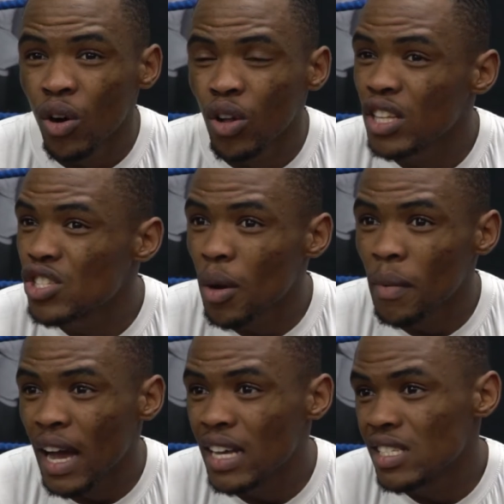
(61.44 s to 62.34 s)
the top
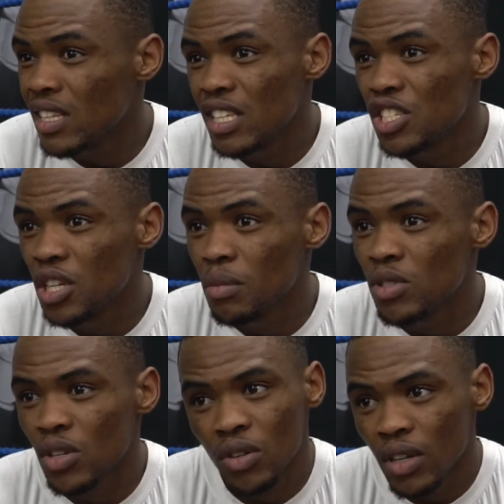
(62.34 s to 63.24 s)
guys in this gym,
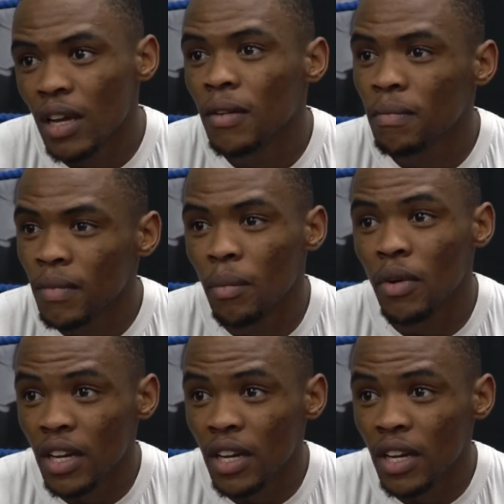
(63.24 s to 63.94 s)
so yeah, I'm ready.